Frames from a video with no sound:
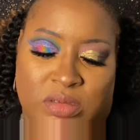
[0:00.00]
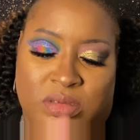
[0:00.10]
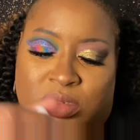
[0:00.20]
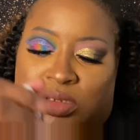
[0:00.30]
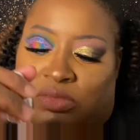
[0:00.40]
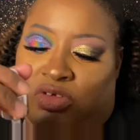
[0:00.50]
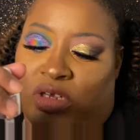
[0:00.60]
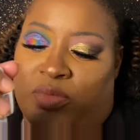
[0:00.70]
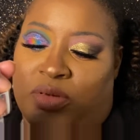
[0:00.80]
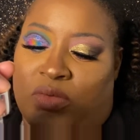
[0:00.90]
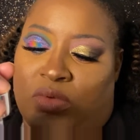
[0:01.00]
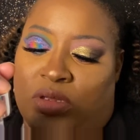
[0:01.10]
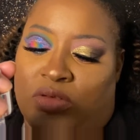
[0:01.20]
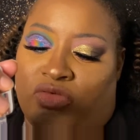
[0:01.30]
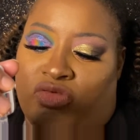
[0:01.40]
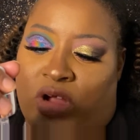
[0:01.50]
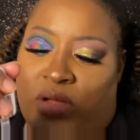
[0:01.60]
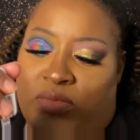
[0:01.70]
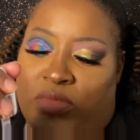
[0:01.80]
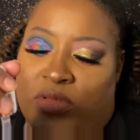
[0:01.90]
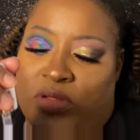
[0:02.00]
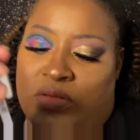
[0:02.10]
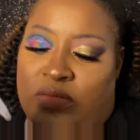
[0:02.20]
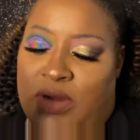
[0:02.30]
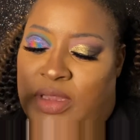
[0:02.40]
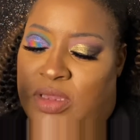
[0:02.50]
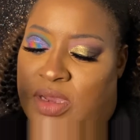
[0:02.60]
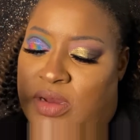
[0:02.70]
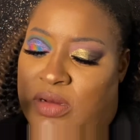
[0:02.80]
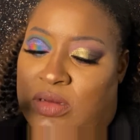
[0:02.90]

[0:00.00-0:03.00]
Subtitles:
So I'm just gonna put one little drop right there.